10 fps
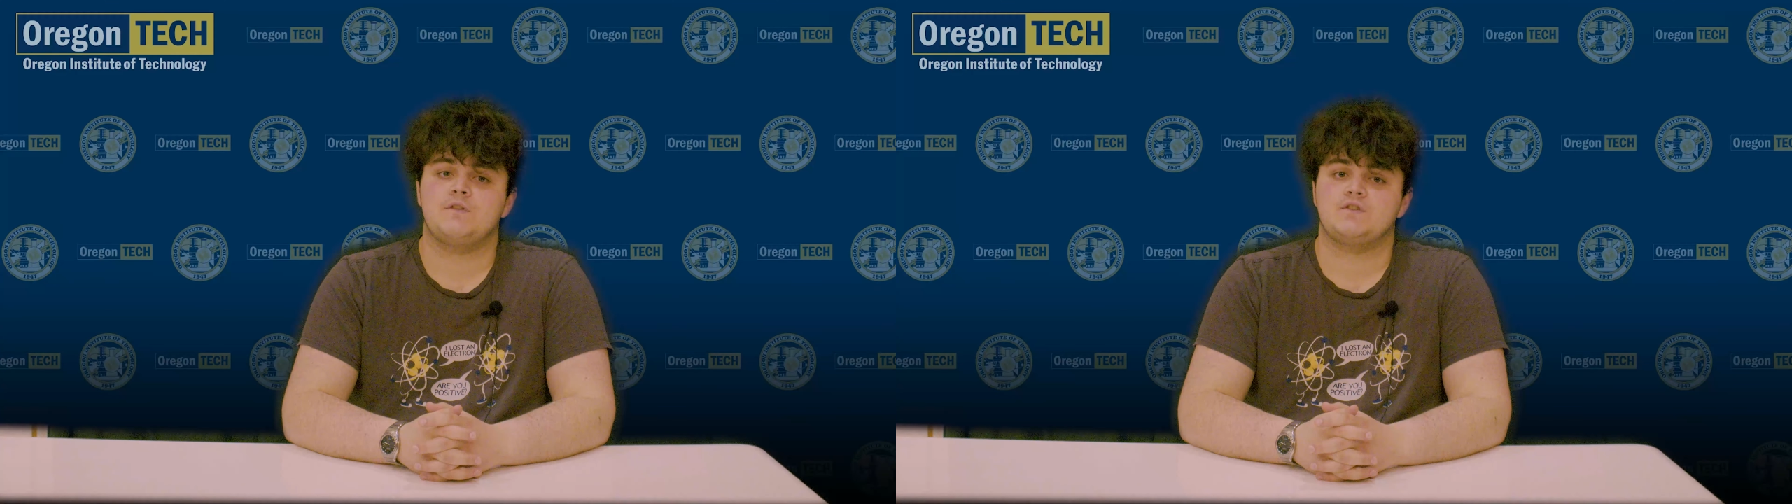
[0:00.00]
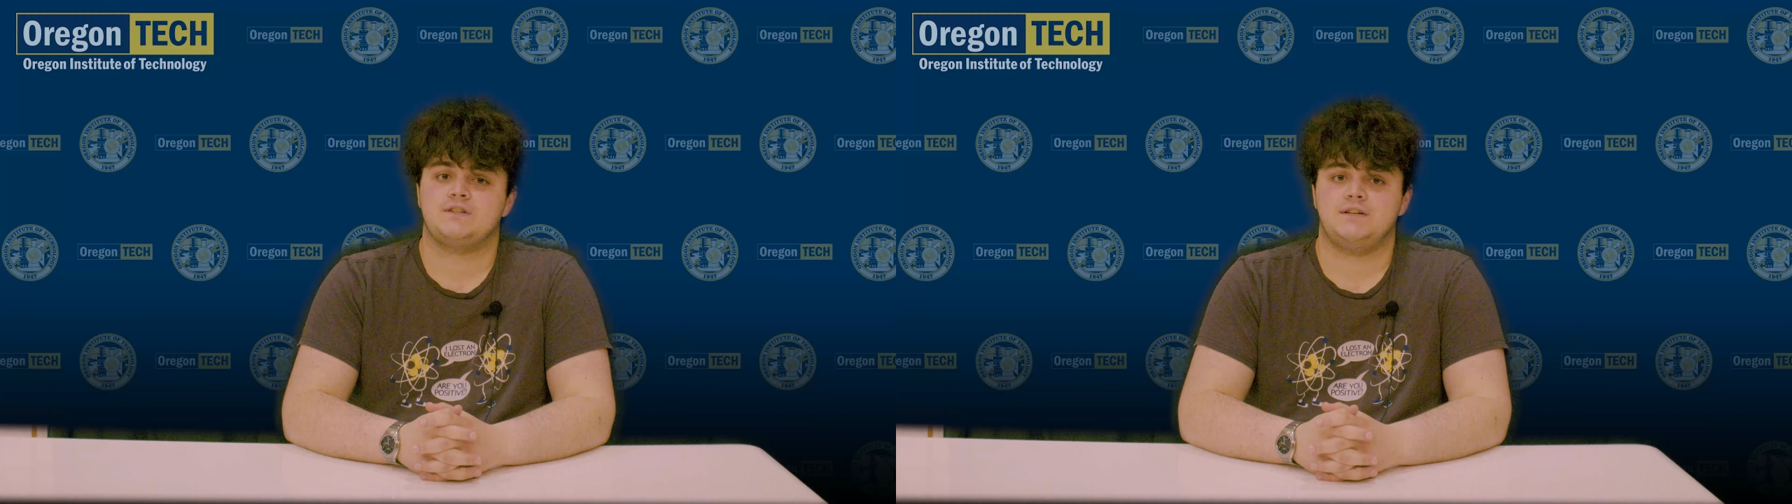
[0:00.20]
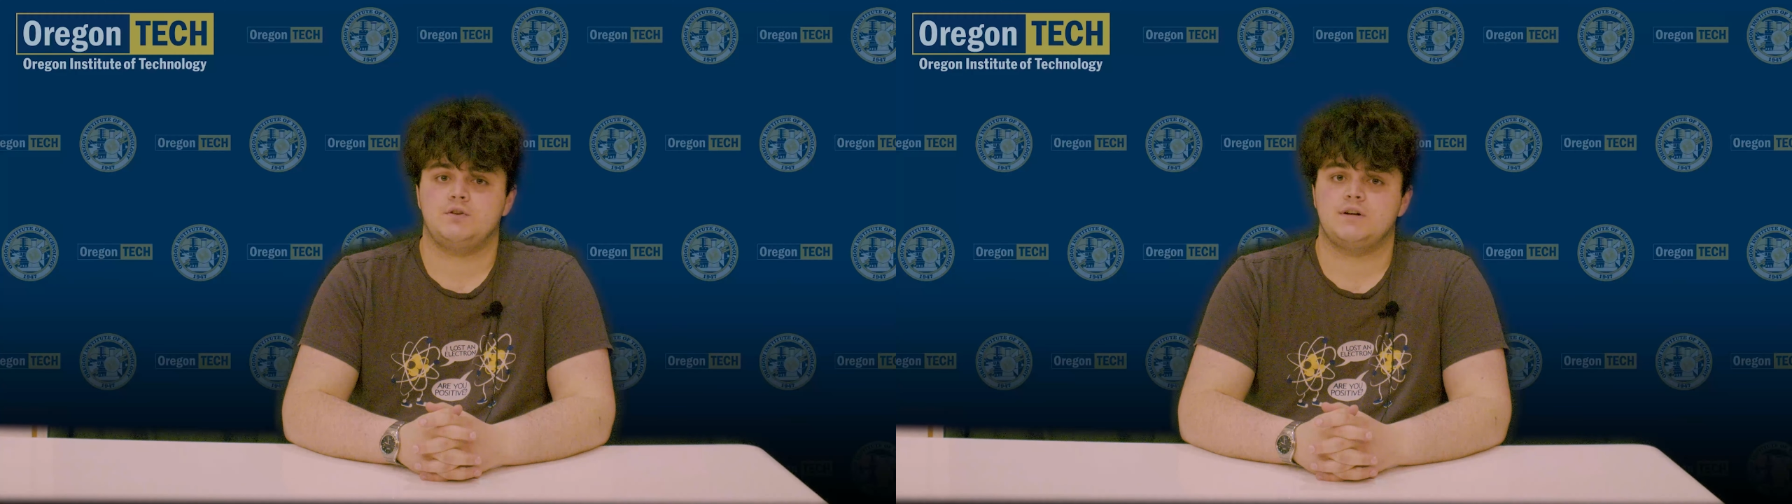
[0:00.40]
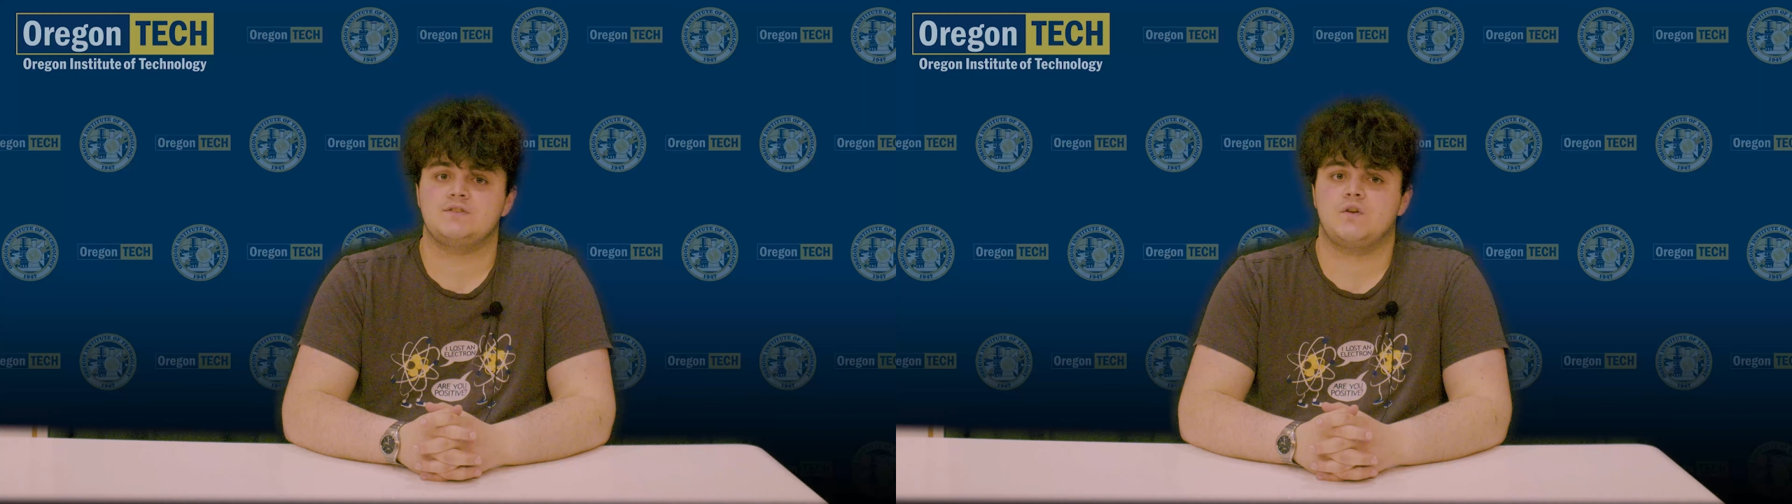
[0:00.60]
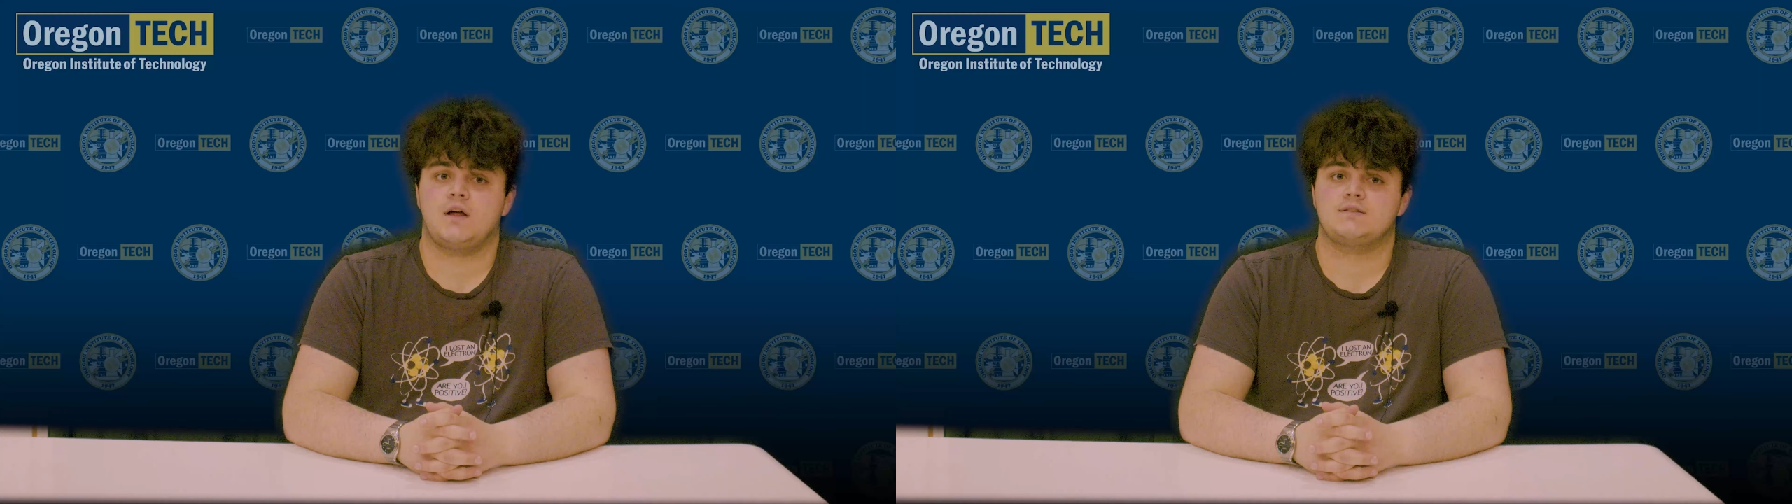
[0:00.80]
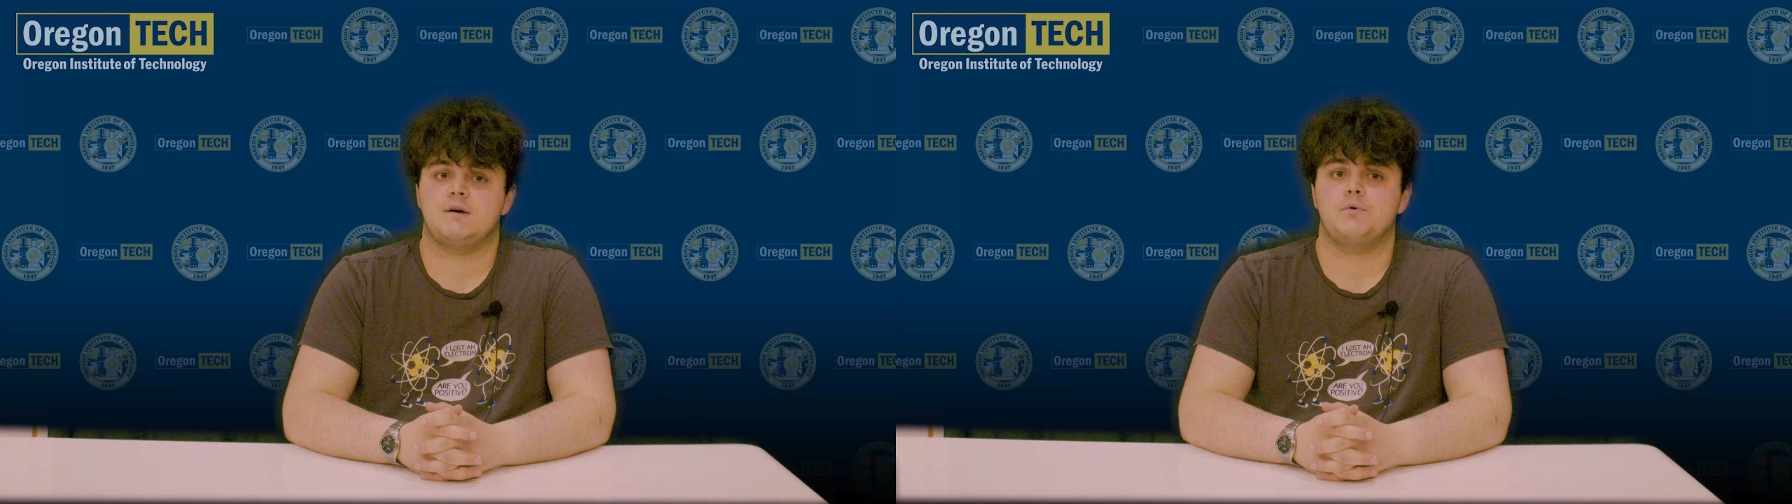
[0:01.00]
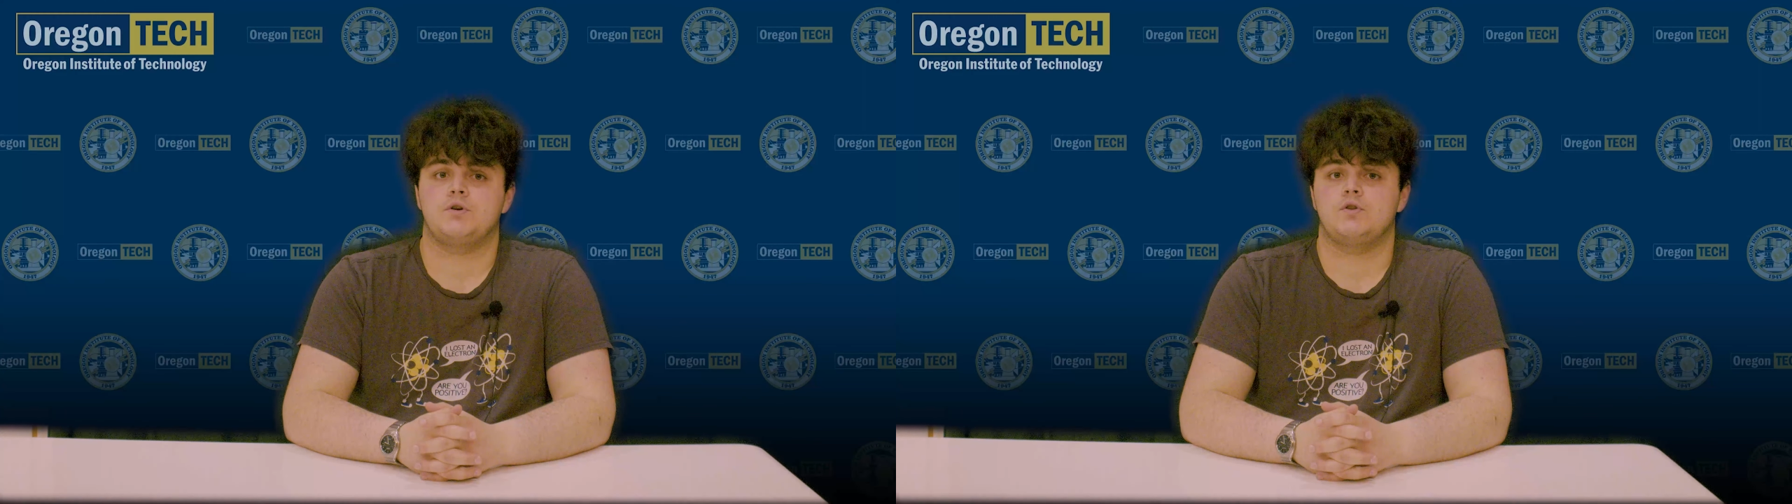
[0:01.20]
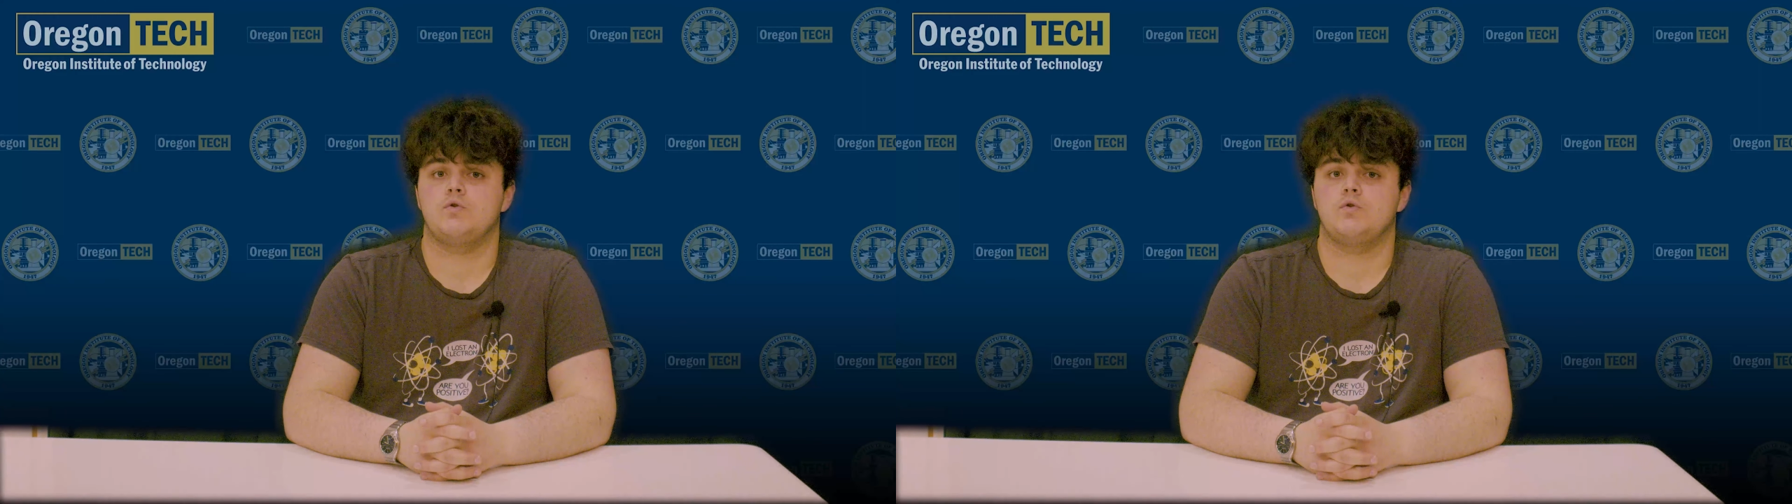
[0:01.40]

the sender is not someone